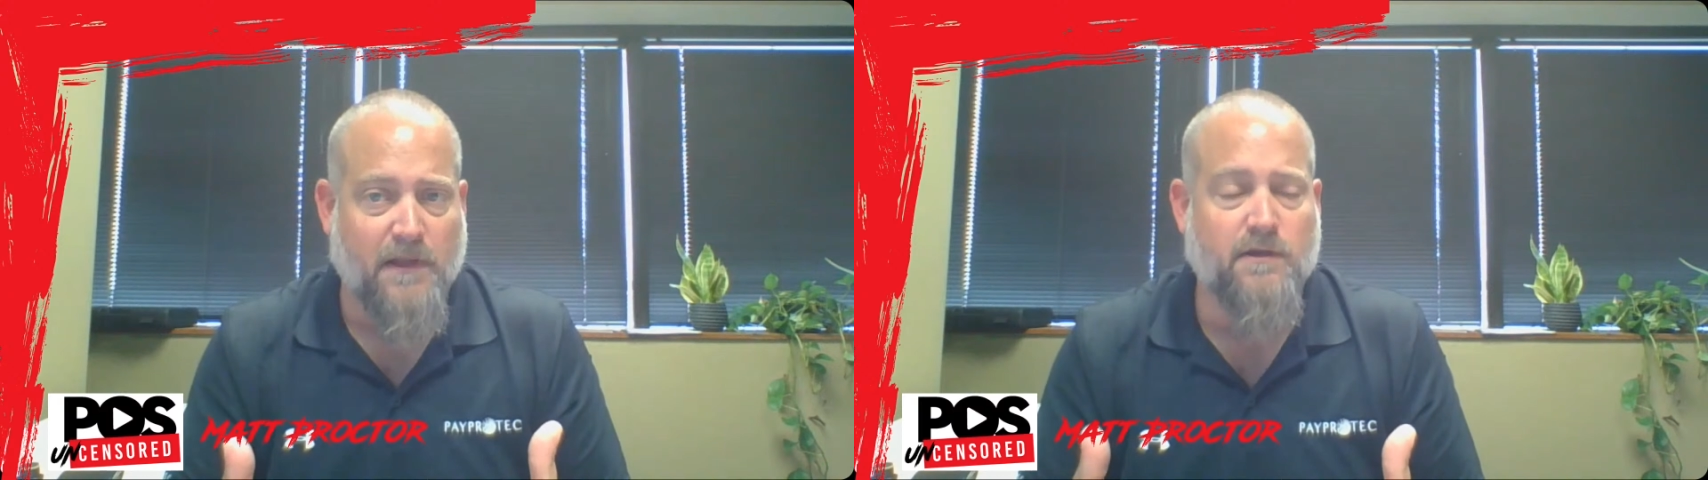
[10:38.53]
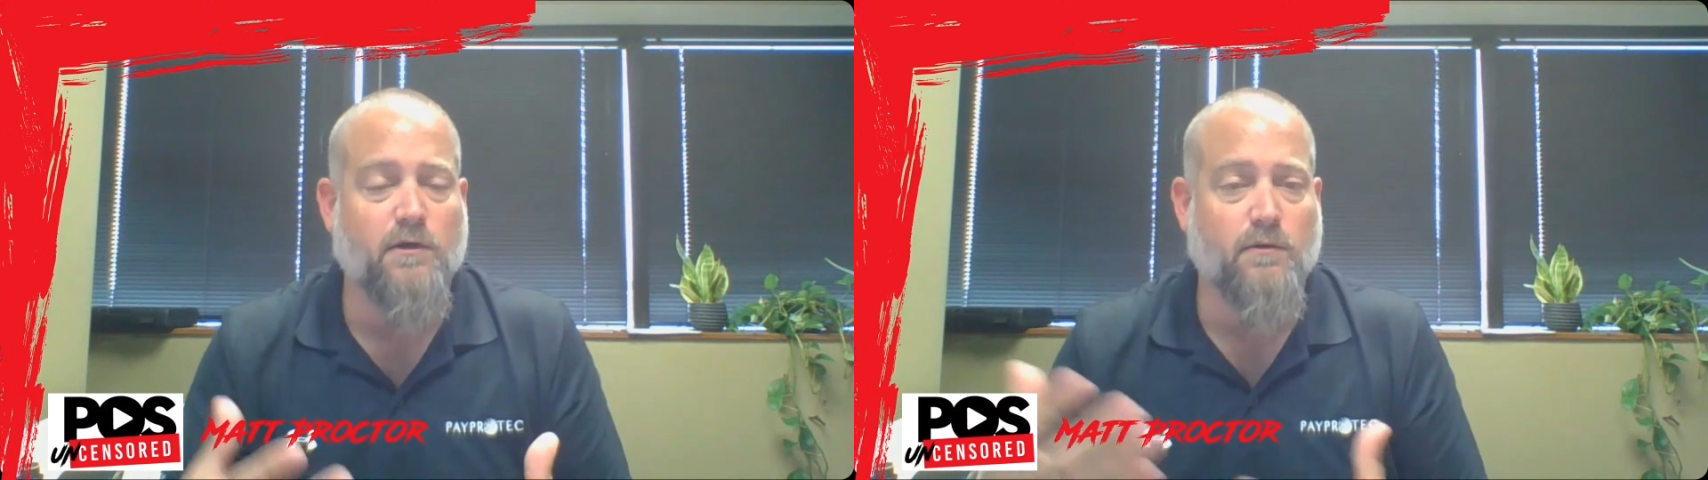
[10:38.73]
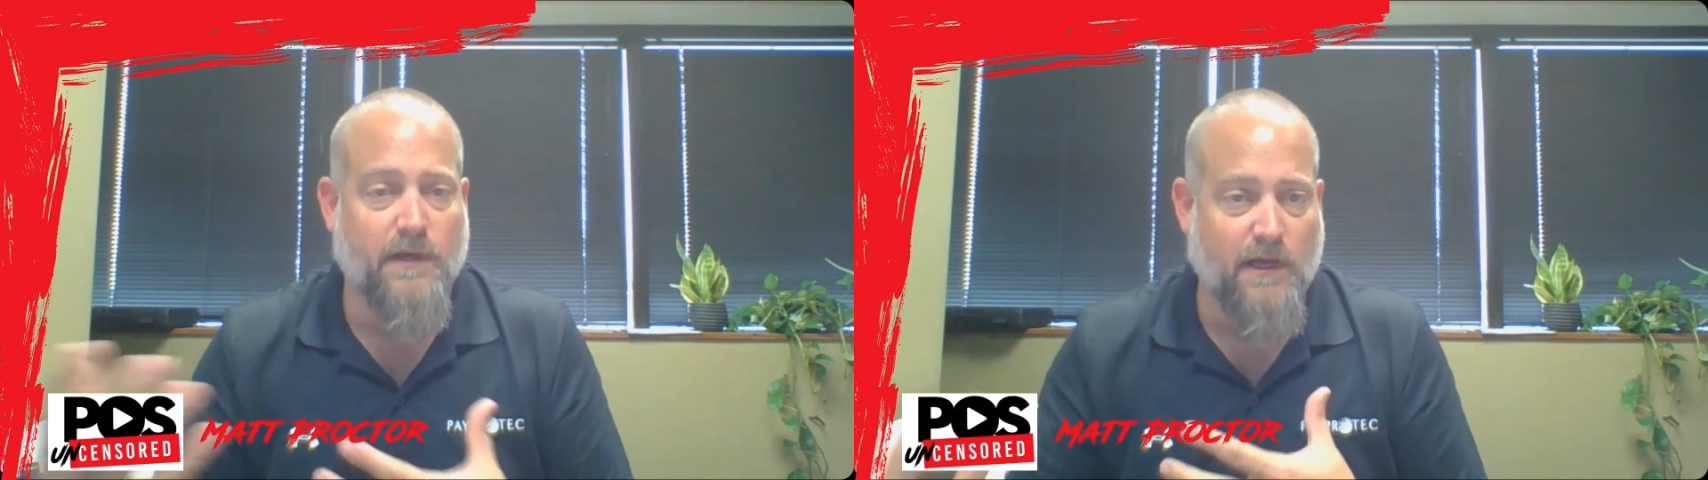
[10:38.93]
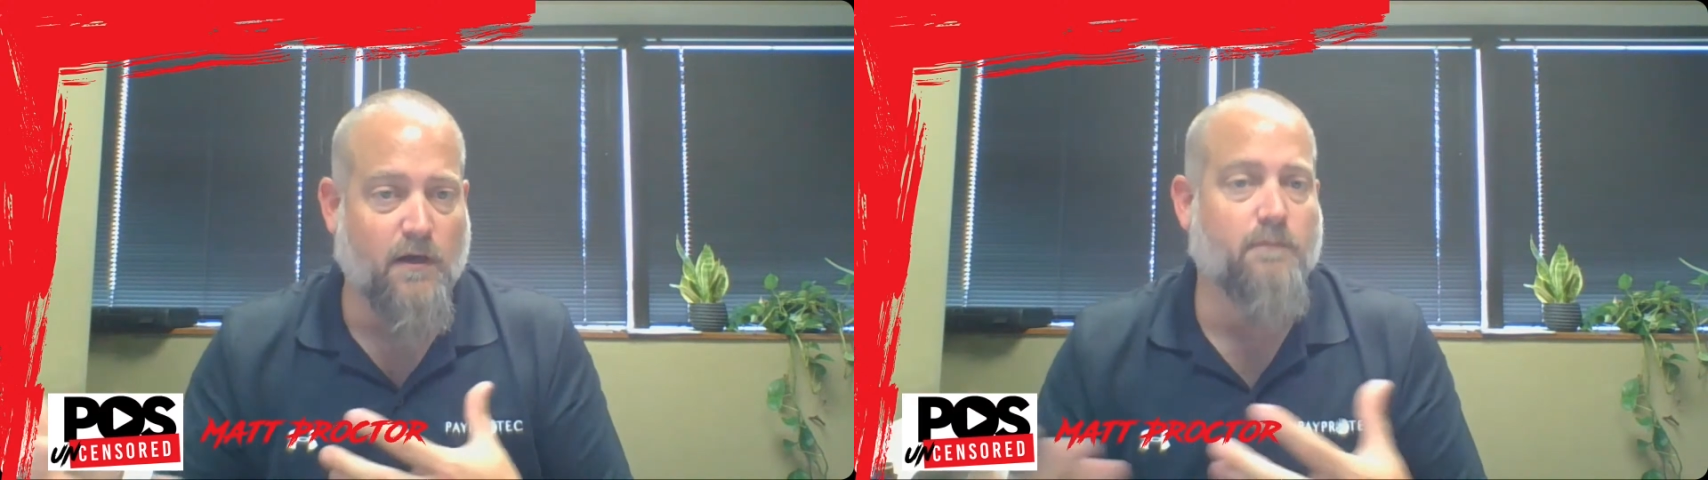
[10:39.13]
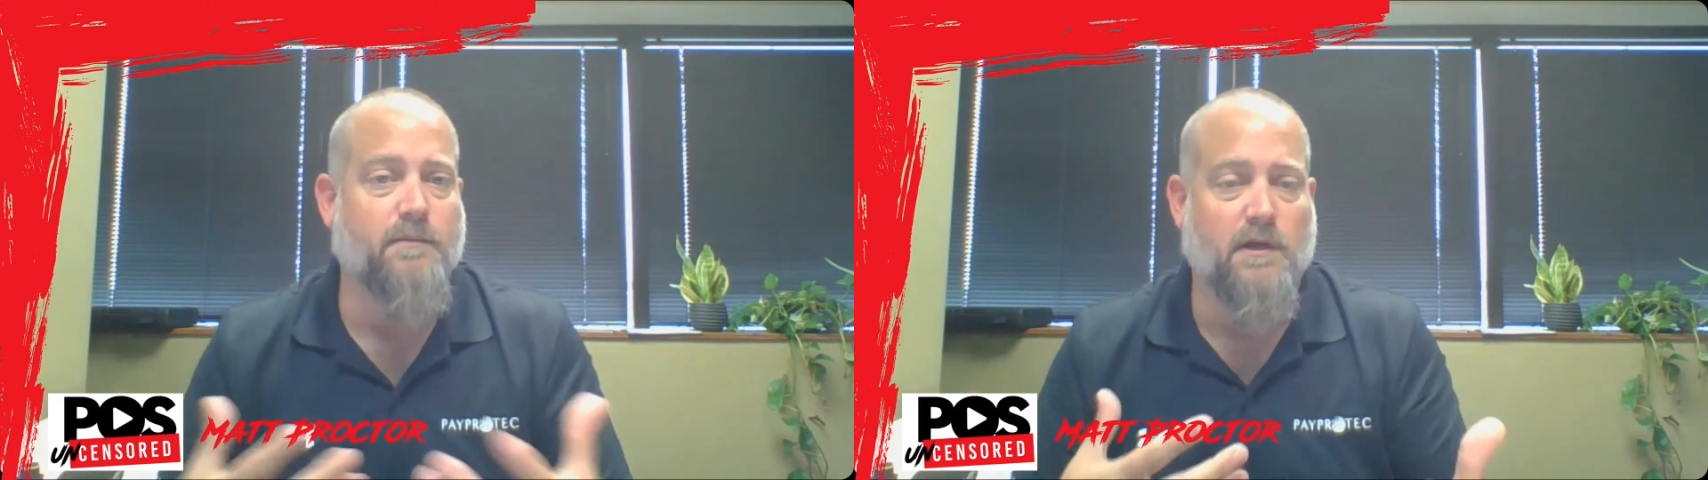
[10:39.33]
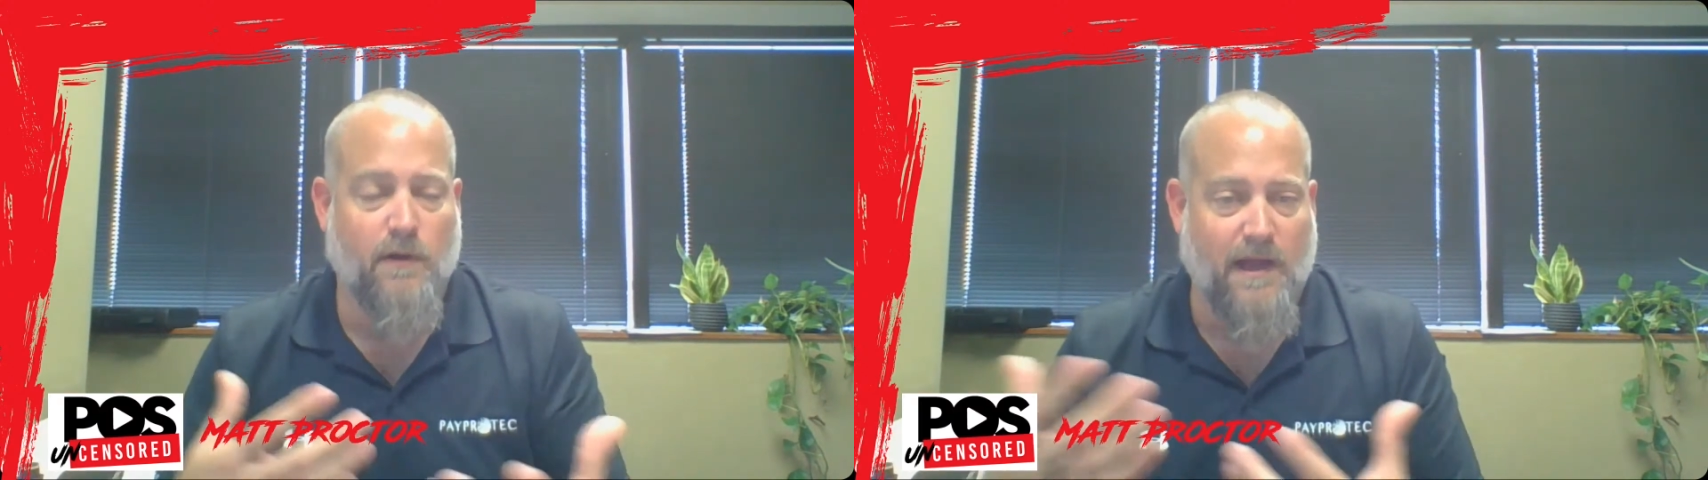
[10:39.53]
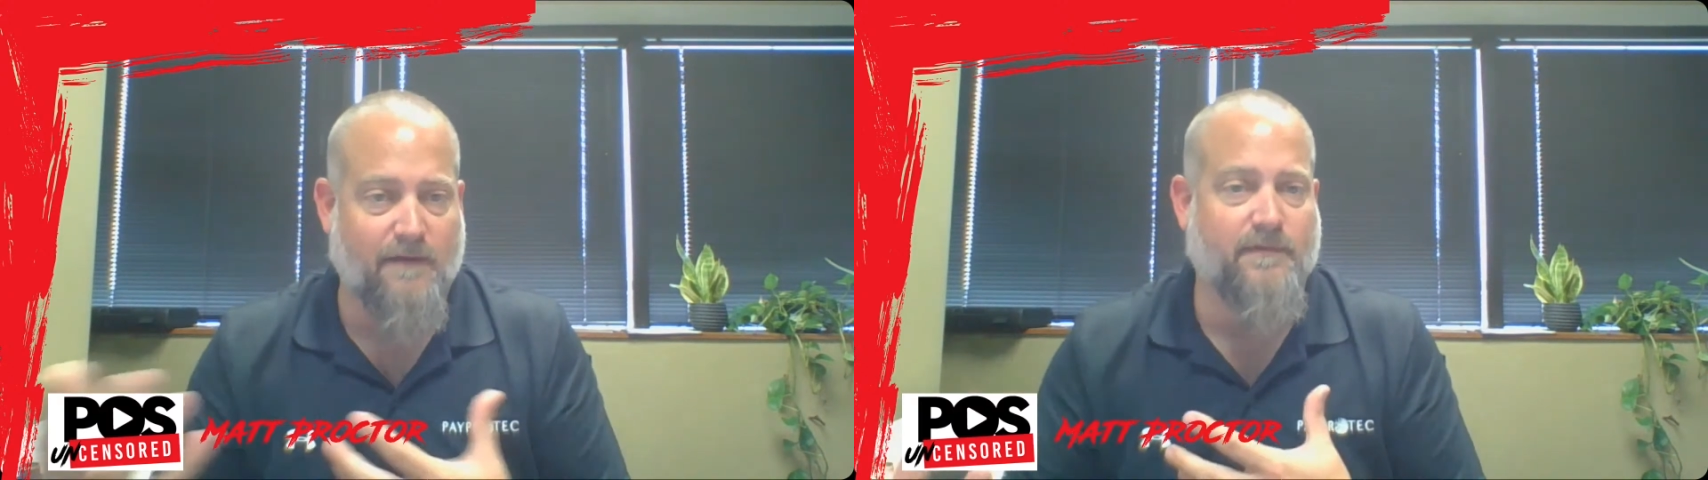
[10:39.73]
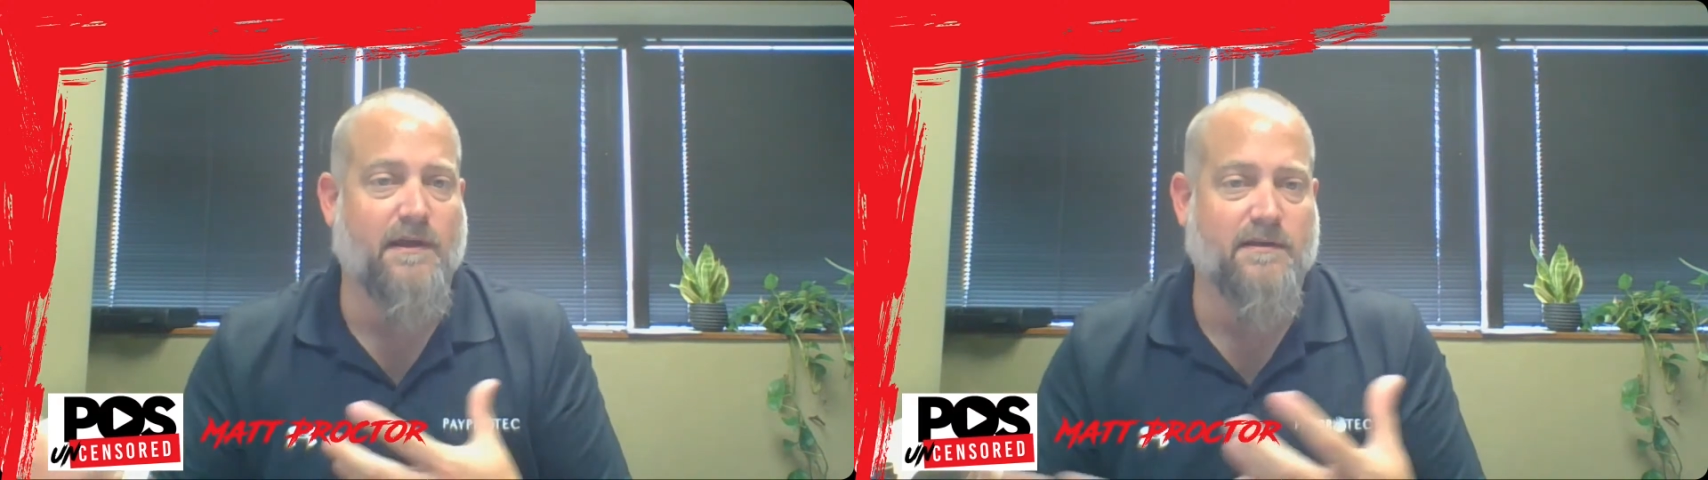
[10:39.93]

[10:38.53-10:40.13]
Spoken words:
and you can help, have